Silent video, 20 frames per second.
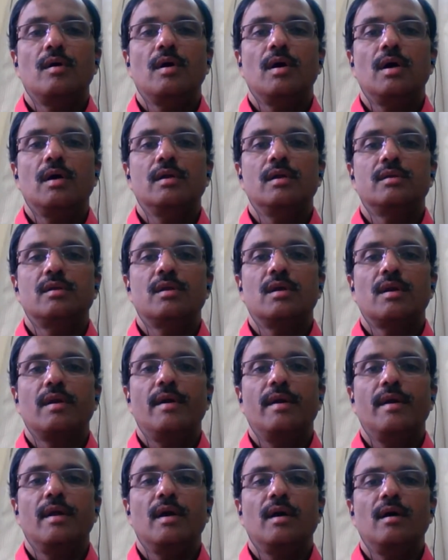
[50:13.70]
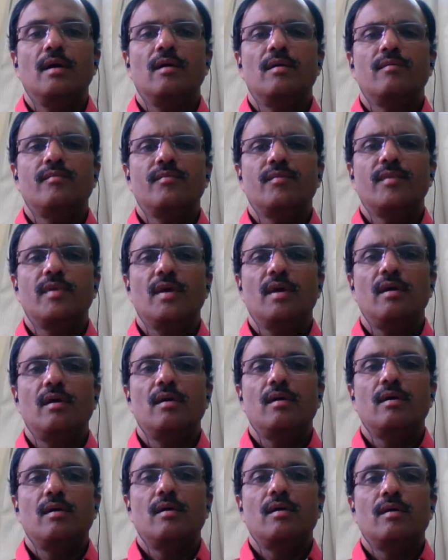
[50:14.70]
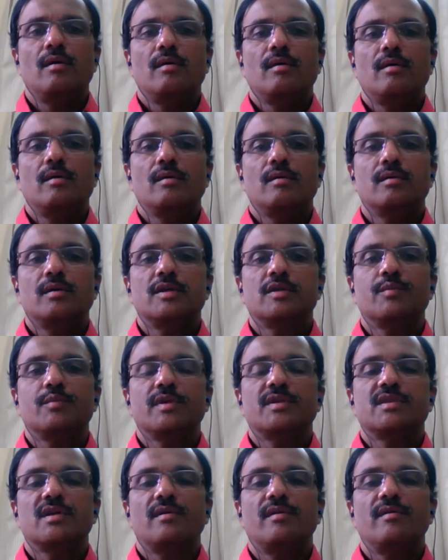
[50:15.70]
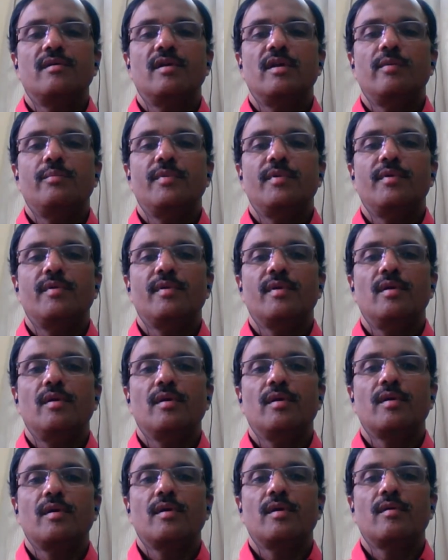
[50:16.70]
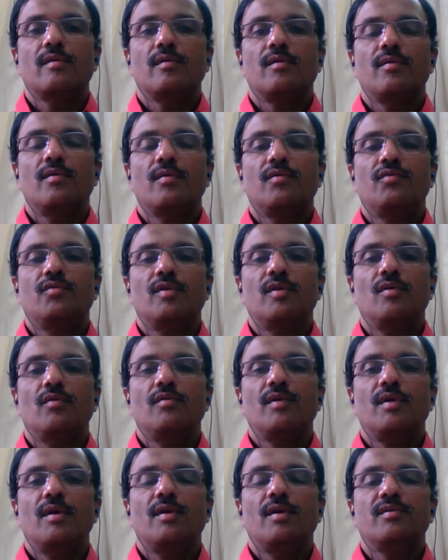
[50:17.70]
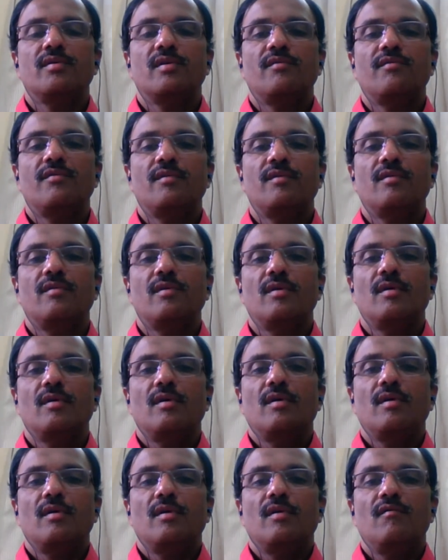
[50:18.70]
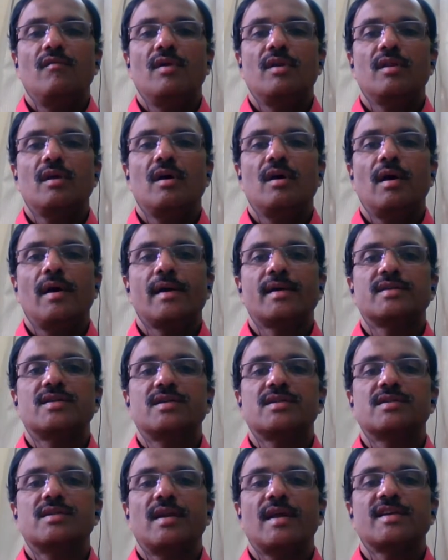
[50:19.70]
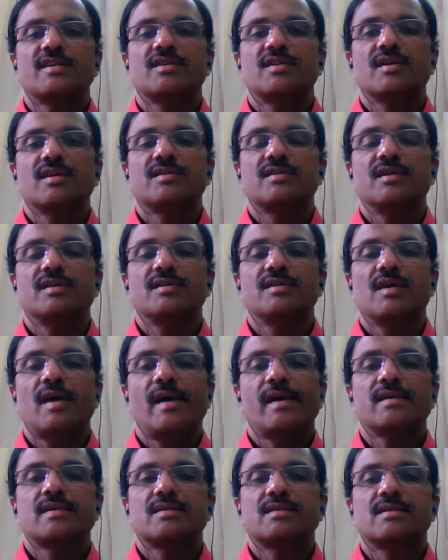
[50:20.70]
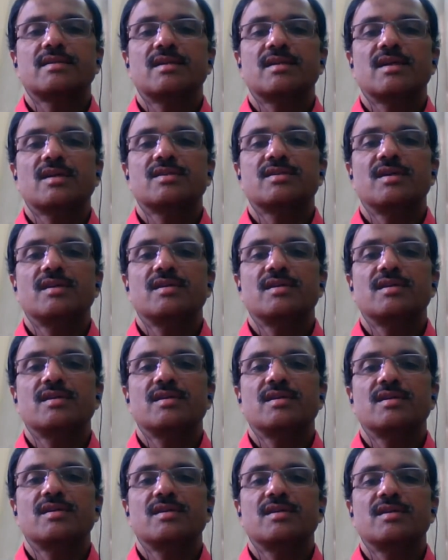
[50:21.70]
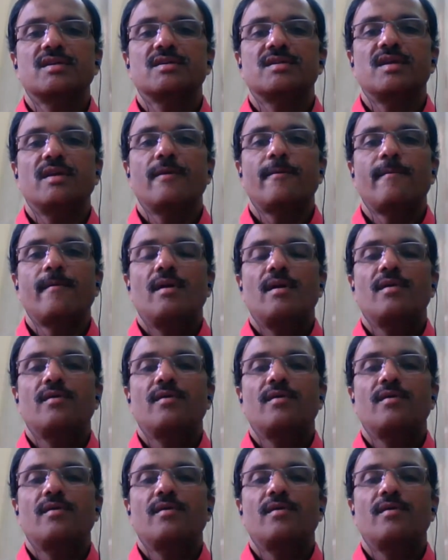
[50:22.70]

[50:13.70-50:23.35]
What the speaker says: Antheridia. Yeah, this much of development you are looking. You see now here it is of in when the axis like structure, the X structure is there.